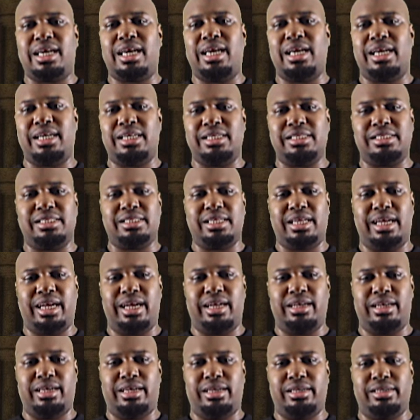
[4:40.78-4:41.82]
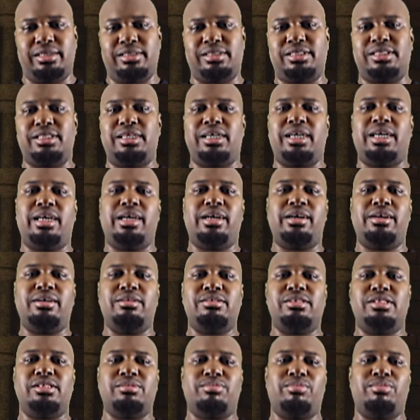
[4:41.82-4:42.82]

King's Landing, she hears